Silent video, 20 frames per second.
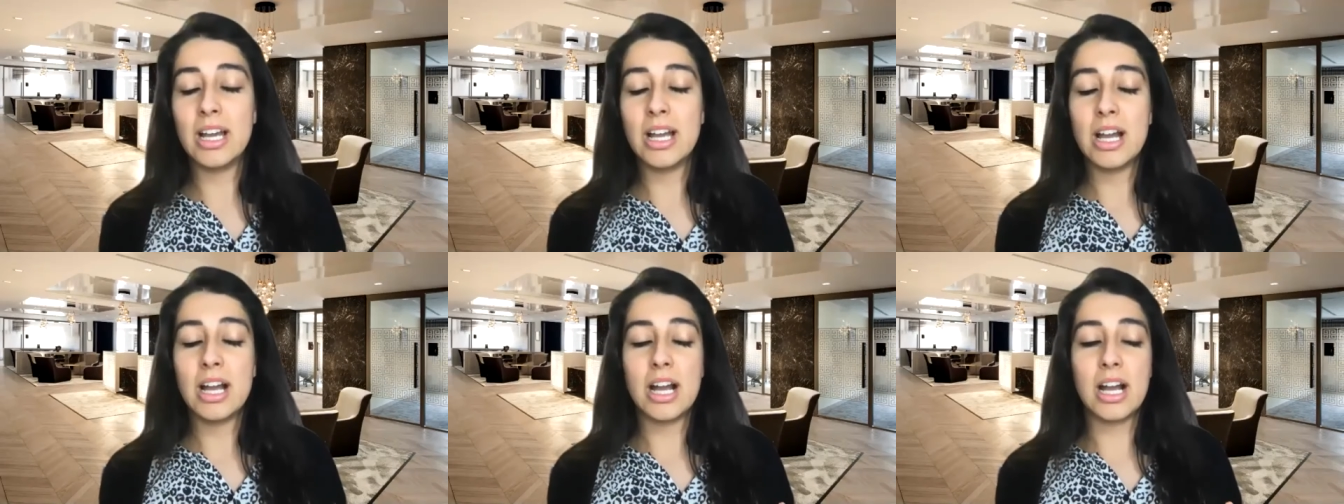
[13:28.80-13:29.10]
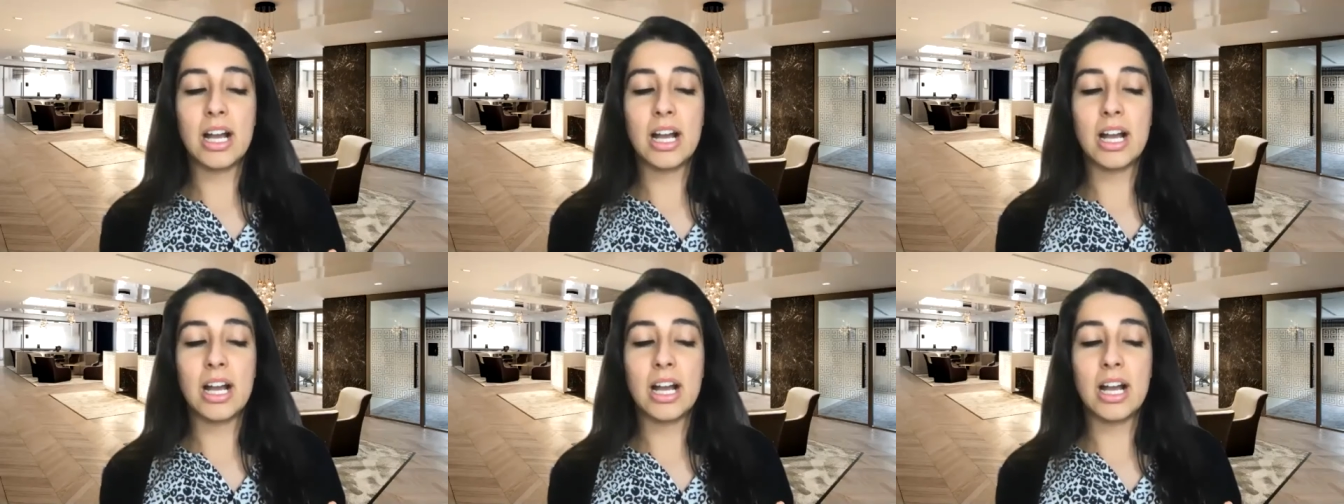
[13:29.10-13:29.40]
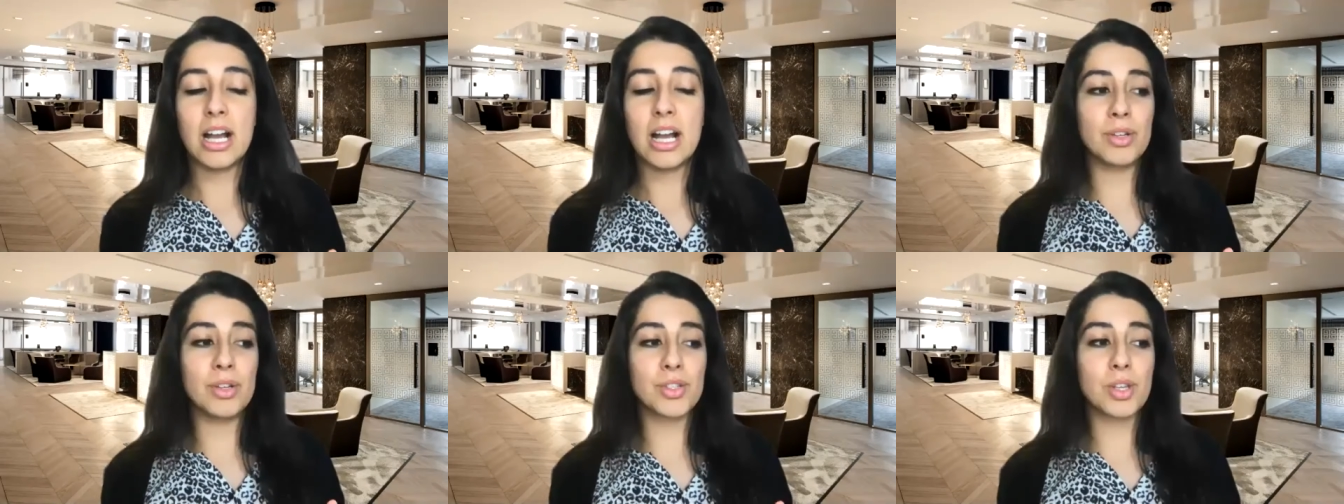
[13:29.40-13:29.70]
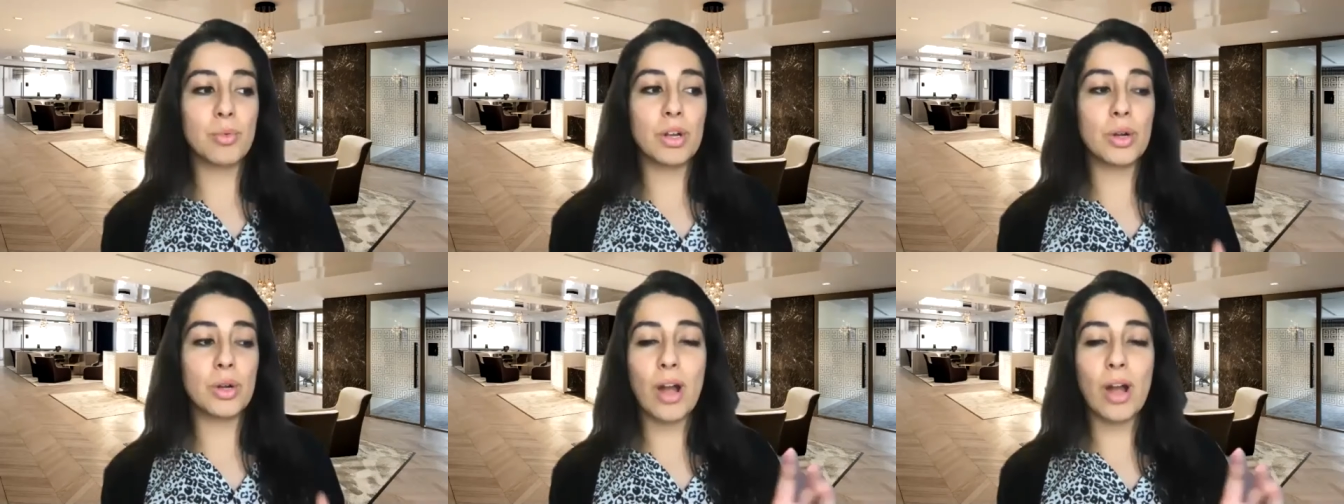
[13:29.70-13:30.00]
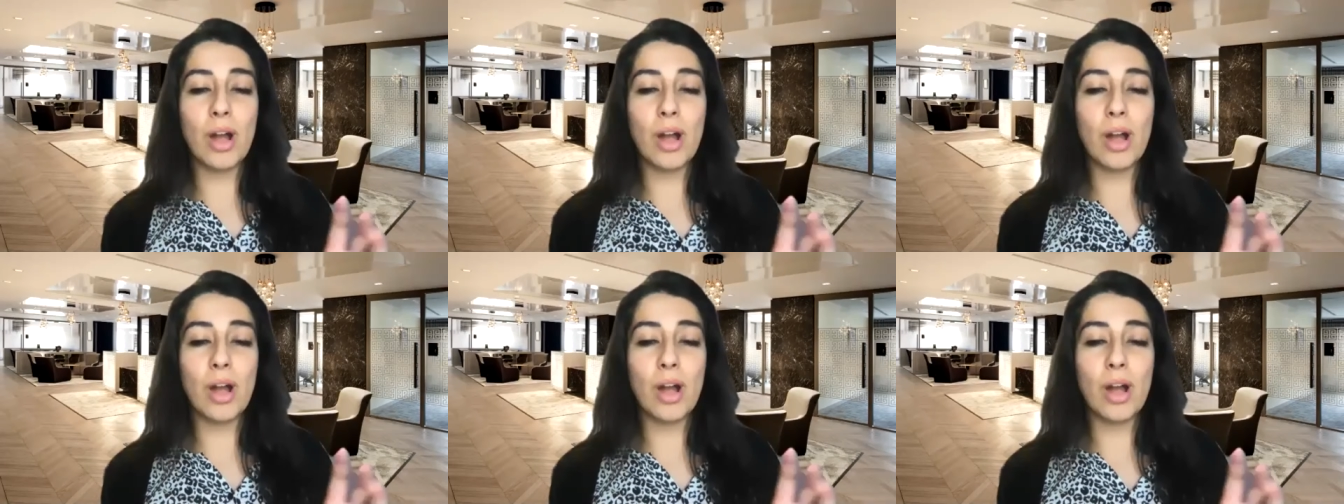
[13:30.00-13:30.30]
Um, so we're quite
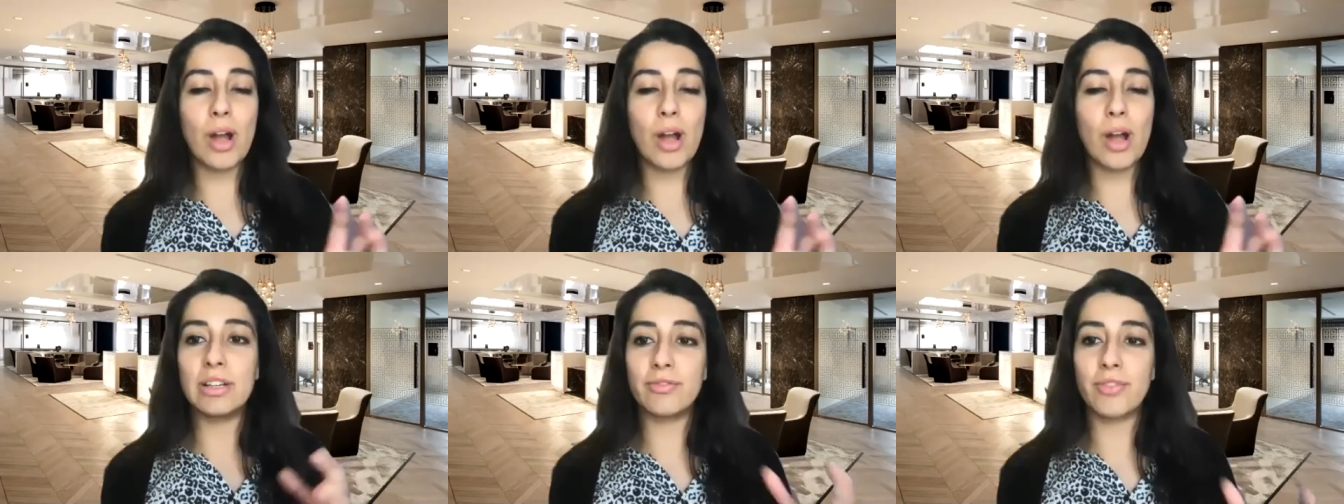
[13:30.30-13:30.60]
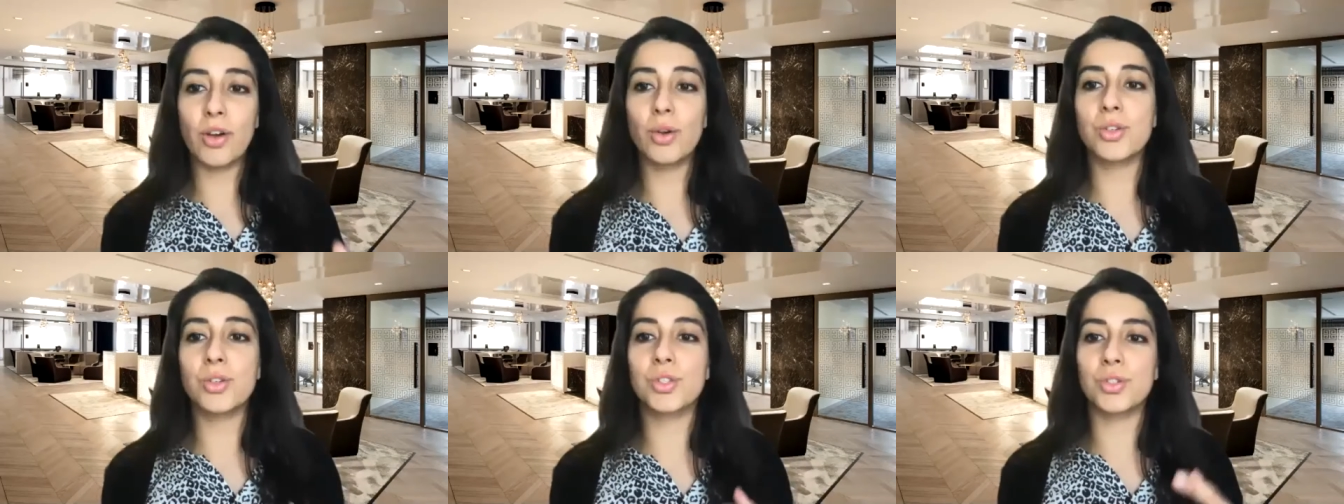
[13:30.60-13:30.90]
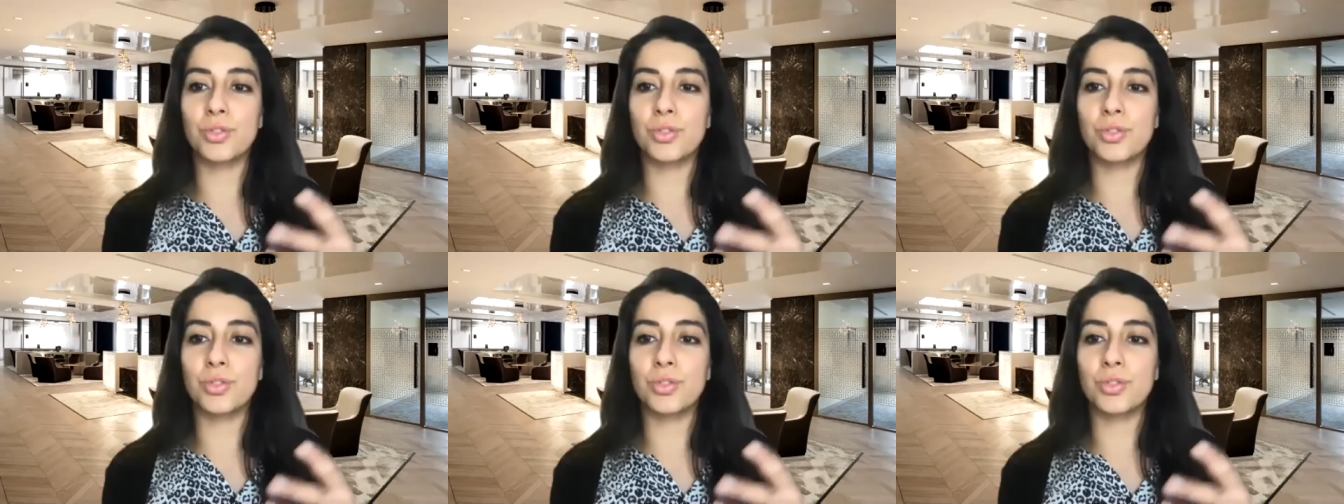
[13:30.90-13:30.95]
heavily focused on